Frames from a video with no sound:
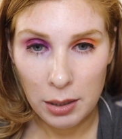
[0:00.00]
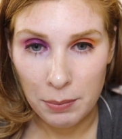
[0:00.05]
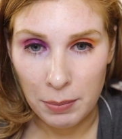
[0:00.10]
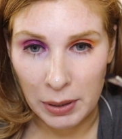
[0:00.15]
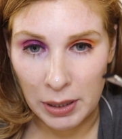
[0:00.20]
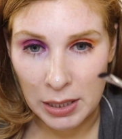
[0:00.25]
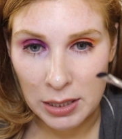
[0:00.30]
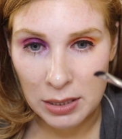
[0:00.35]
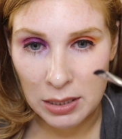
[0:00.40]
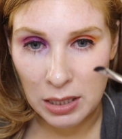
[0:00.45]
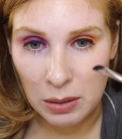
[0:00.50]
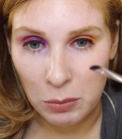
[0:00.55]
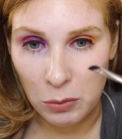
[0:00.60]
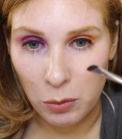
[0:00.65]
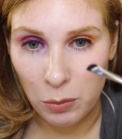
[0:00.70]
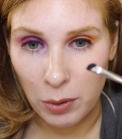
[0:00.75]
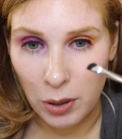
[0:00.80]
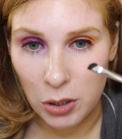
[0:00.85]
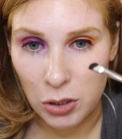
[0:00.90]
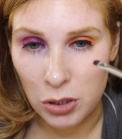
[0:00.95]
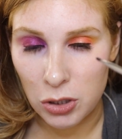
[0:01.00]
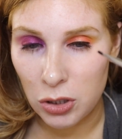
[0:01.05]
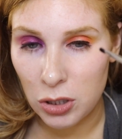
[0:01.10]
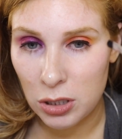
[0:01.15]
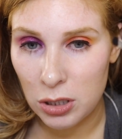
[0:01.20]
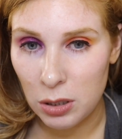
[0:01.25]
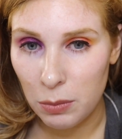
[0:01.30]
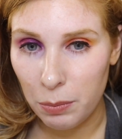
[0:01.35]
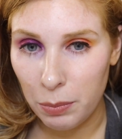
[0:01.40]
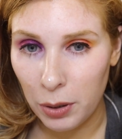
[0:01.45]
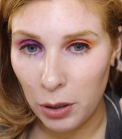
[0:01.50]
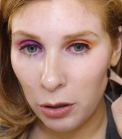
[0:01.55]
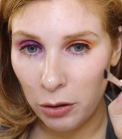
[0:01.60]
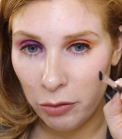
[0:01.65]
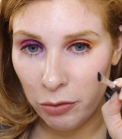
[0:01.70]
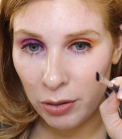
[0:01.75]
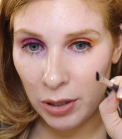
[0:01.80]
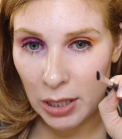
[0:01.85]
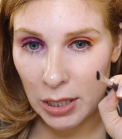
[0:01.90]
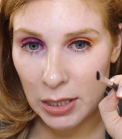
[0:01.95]
But this Temu brush is just the
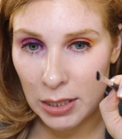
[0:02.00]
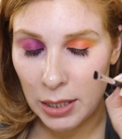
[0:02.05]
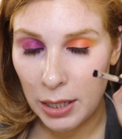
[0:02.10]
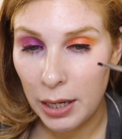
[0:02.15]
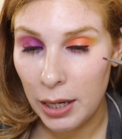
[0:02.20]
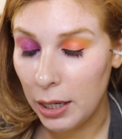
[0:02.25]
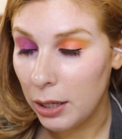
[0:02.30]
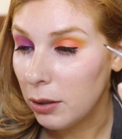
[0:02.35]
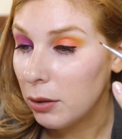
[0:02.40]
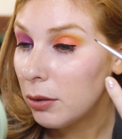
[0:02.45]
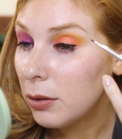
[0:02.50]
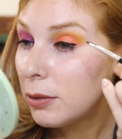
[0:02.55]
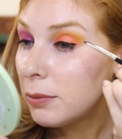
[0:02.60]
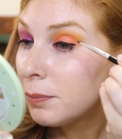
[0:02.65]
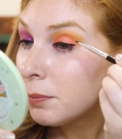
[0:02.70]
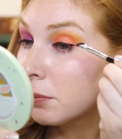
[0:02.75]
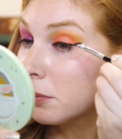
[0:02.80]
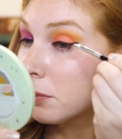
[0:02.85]
perfect angle.